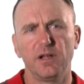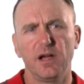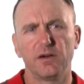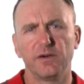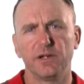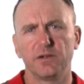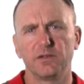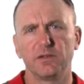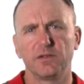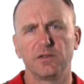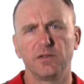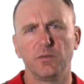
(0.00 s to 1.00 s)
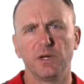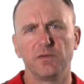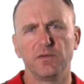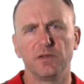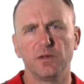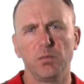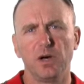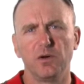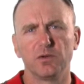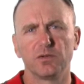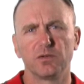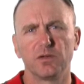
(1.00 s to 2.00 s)
an artery because we can feel the
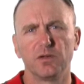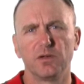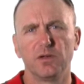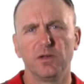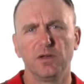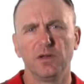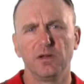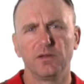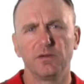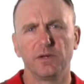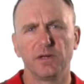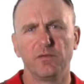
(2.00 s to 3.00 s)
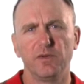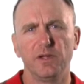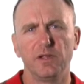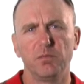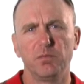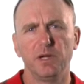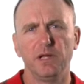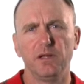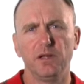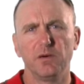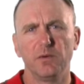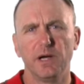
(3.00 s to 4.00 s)
pulse. So we can feel it
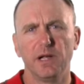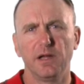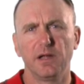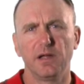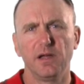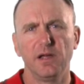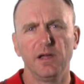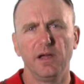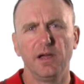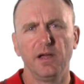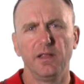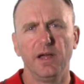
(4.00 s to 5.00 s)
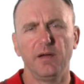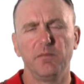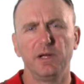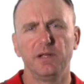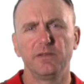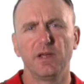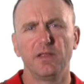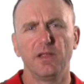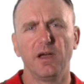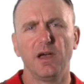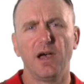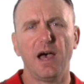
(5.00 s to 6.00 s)
beating away. And that means that
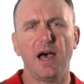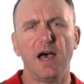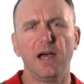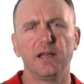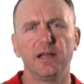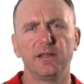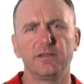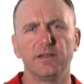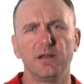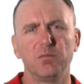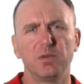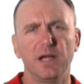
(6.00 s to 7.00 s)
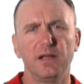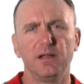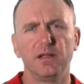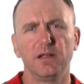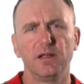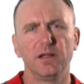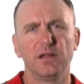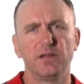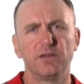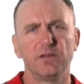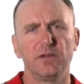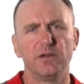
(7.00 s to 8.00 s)
the heart has sent blood
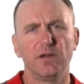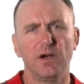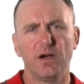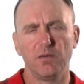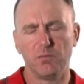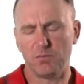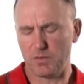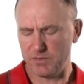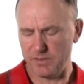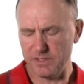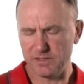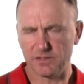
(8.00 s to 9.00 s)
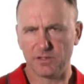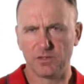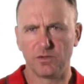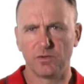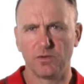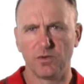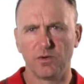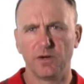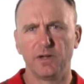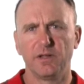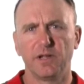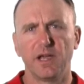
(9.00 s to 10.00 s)
to my wrist, or
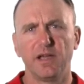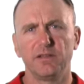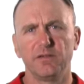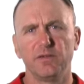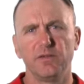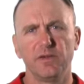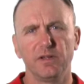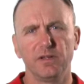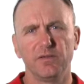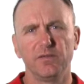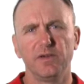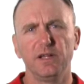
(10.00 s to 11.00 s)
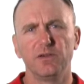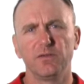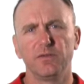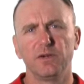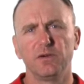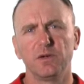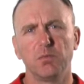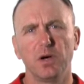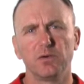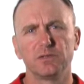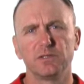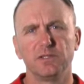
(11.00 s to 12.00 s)
in the case if you feel in your feet, you'll feel your
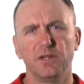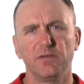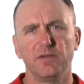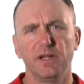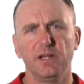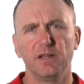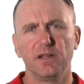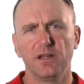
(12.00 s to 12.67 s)
pulses in your feet